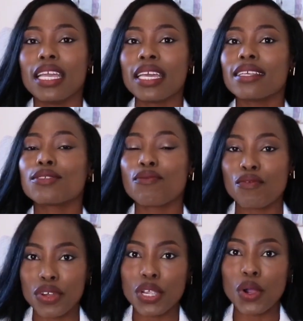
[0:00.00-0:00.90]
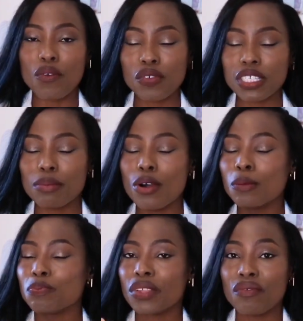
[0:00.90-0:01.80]
it is very
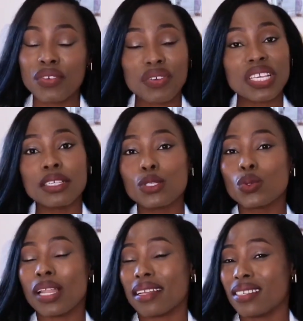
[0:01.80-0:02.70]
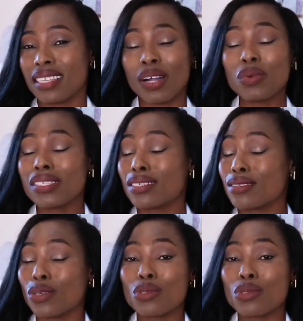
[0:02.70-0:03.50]
comfortable, very easy to lifestyle with